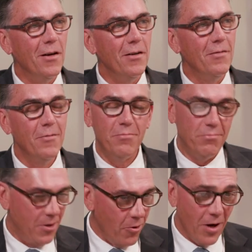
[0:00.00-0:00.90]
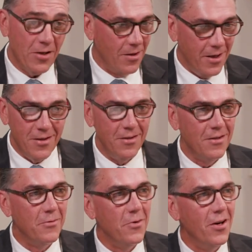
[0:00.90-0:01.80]
and congratulations,
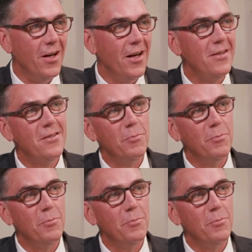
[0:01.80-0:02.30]
it's very nice.